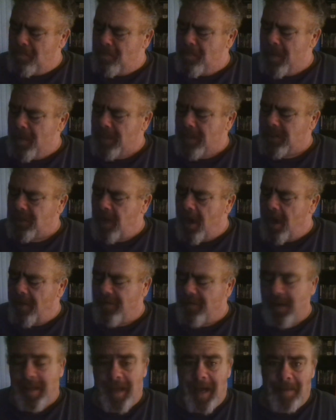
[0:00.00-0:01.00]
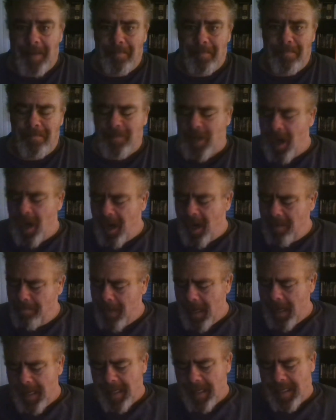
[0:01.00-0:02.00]
pissed off that he got caught
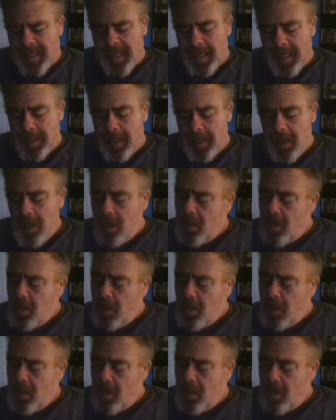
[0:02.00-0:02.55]
by a kid.